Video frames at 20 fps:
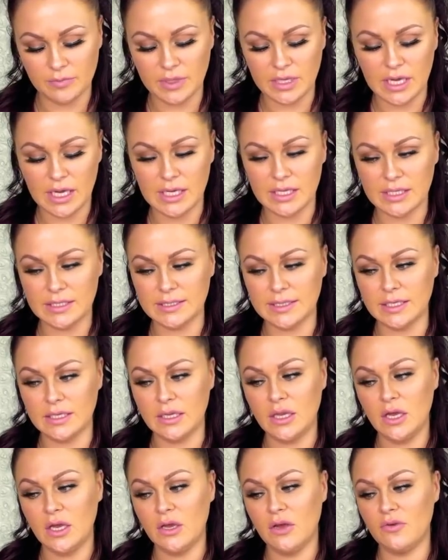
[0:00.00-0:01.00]
because
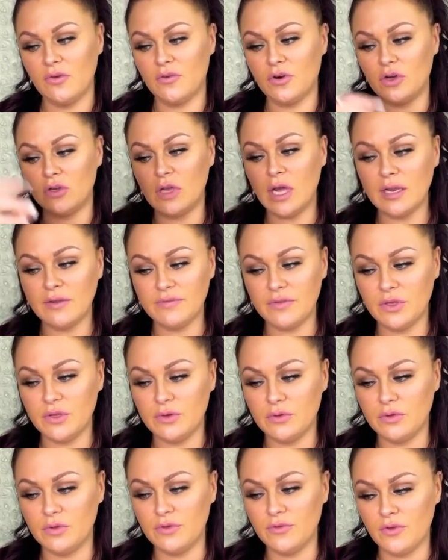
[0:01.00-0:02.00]
for a lot of
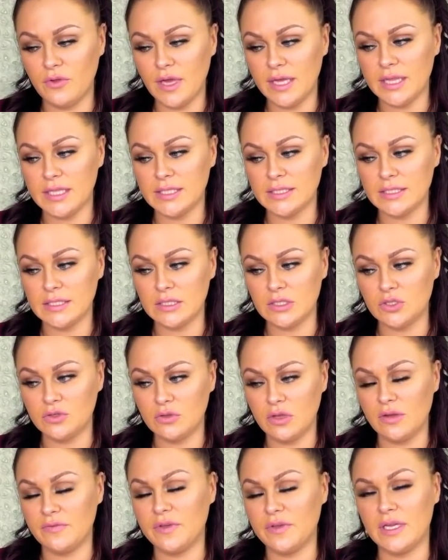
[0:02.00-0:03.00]
you, you feel like this is a
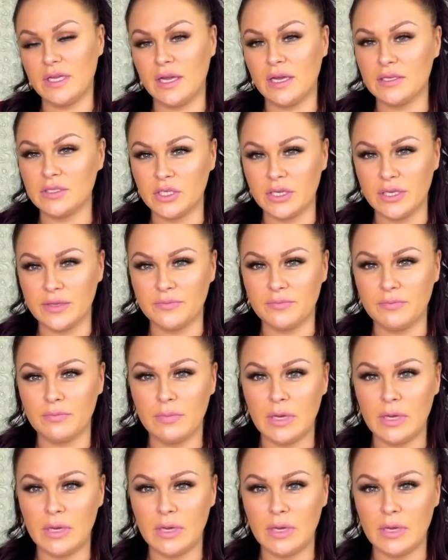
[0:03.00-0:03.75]
true love connection,